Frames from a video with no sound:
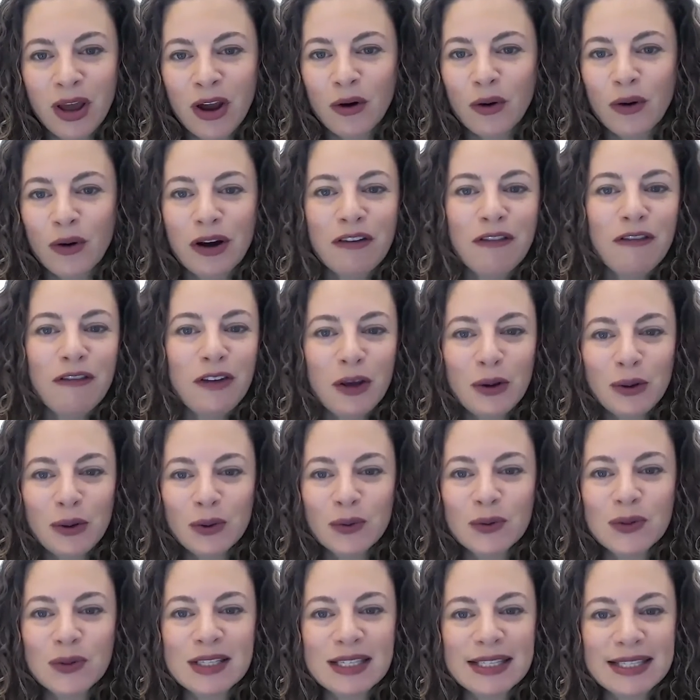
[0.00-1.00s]
or if you
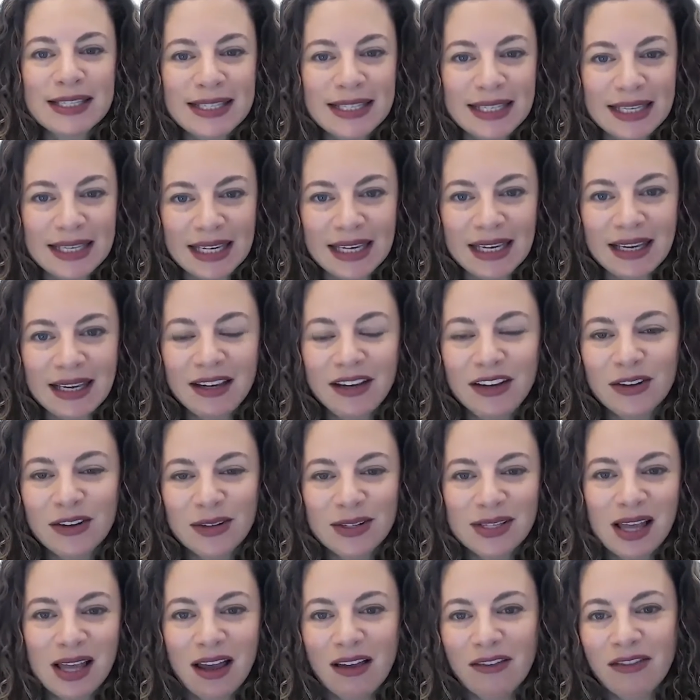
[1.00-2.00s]
don't see
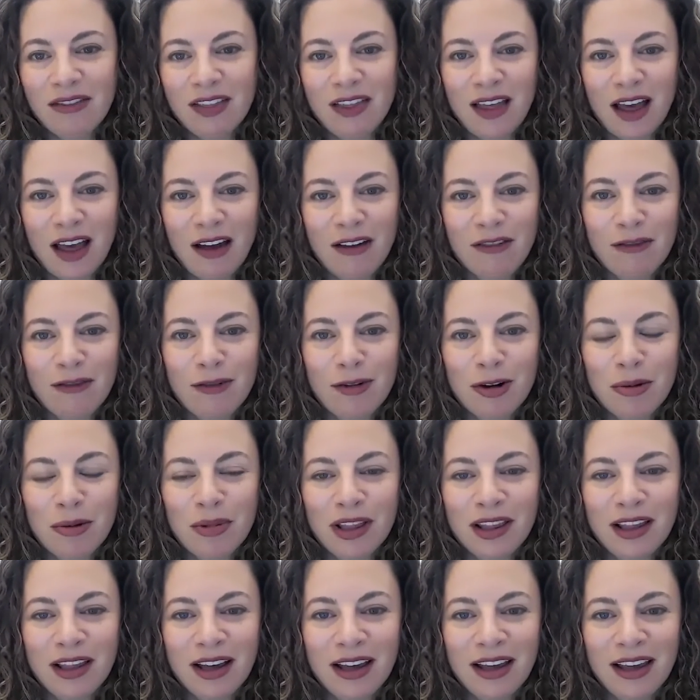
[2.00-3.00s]
yourself in that
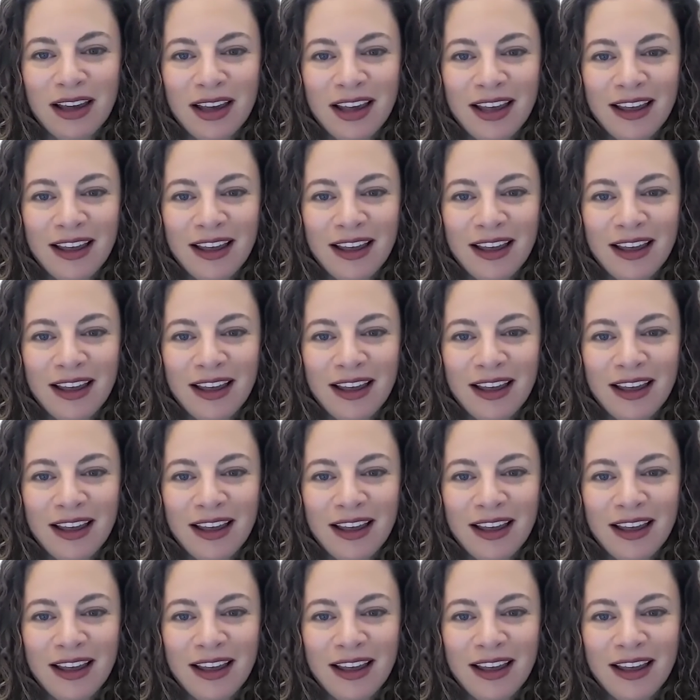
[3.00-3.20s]
formula,